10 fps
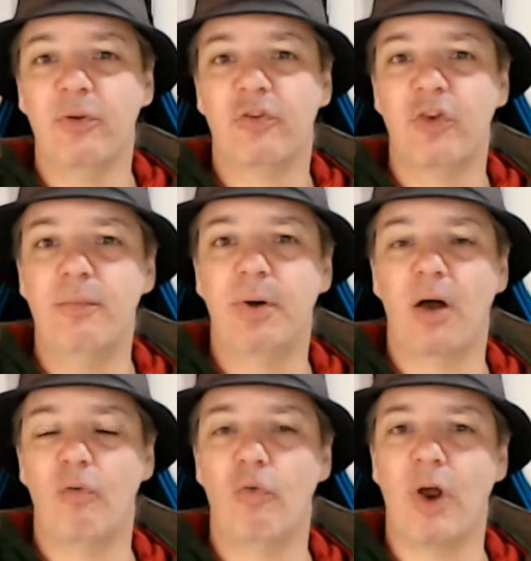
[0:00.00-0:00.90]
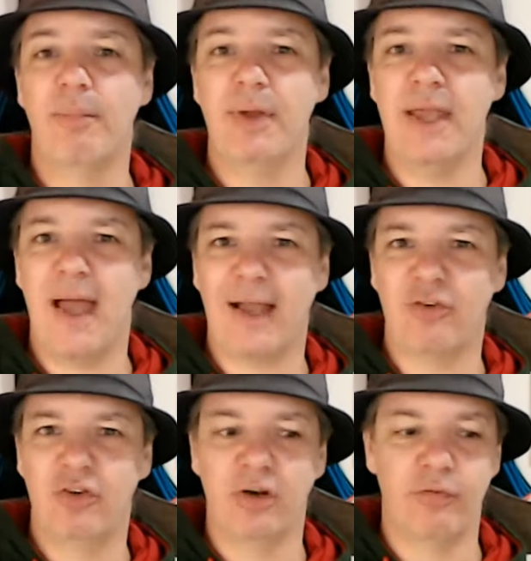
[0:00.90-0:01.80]
Super Rugby
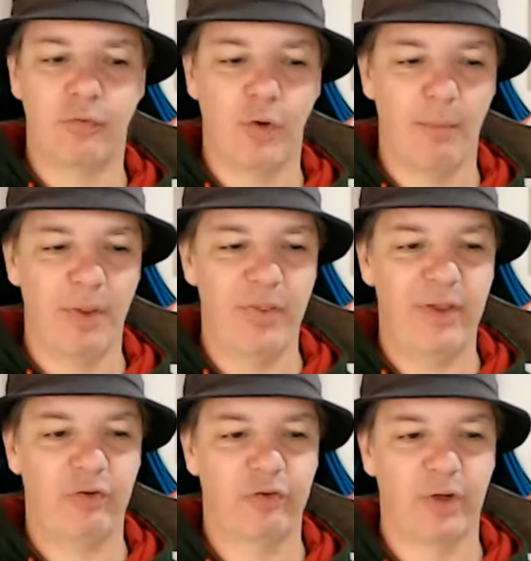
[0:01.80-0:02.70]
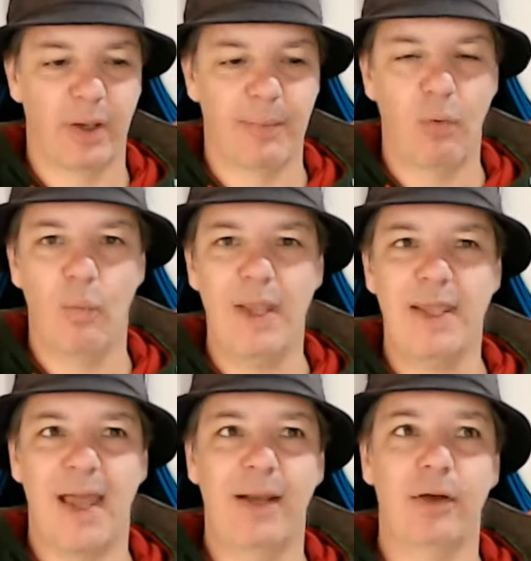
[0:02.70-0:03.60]
action from this
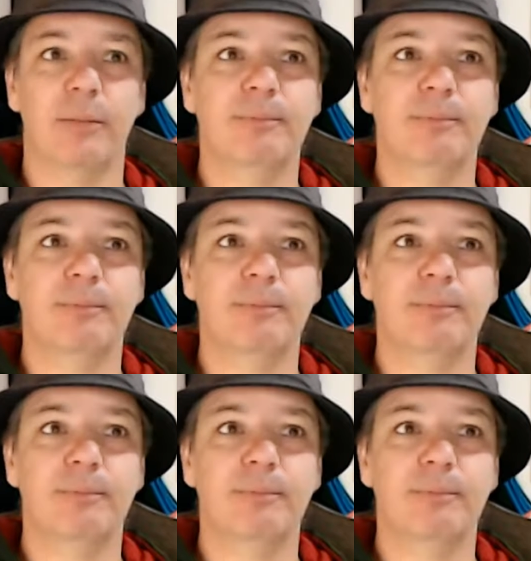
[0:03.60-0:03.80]
weekend.